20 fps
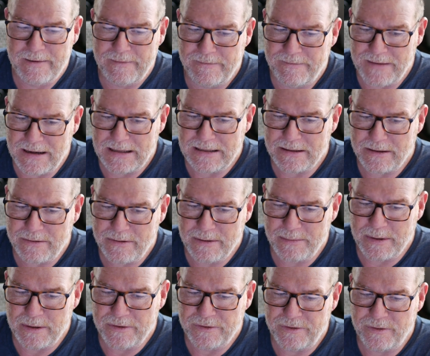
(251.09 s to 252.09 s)
violent
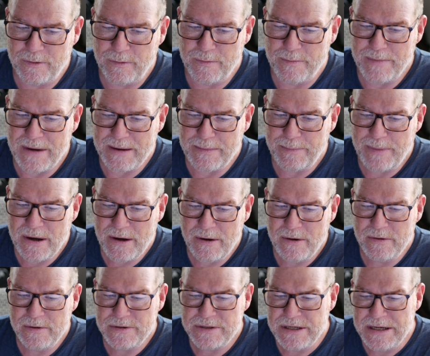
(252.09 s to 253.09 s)
criminals who may
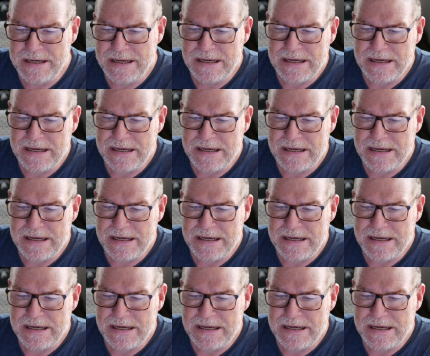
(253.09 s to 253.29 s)
pose